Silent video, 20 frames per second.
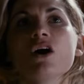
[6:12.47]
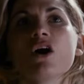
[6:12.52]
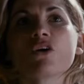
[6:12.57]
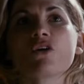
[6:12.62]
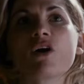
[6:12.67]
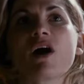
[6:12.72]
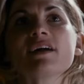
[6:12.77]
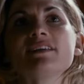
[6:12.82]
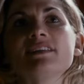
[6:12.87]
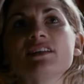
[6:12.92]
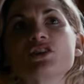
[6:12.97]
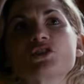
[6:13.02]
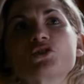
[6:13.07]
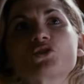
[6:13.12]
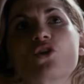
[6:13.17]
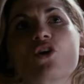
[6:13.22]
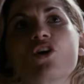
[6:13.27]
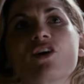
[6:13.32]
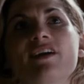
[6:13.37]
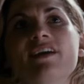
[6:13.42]
Or I
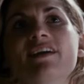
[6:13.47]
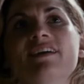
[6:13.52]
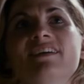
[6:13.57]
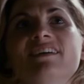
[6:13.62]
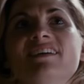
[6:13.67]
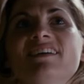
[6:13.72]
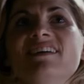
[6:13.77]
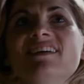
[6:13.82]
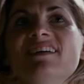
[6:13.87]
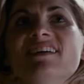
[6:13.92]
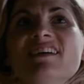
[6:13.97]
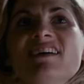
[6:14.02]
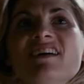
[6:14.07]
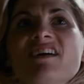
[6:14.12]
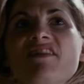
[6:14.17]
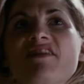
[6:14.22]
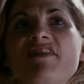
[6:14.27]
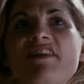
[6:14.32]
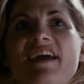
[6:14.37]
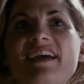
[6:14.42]
destroy
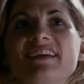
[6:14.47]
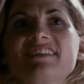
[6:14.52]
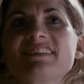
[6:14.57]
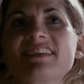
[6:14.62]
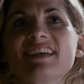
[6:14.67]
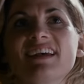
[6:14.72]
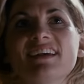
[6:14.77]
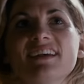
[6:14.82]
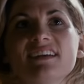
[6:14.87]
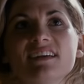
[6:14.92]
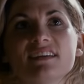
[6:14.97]
this.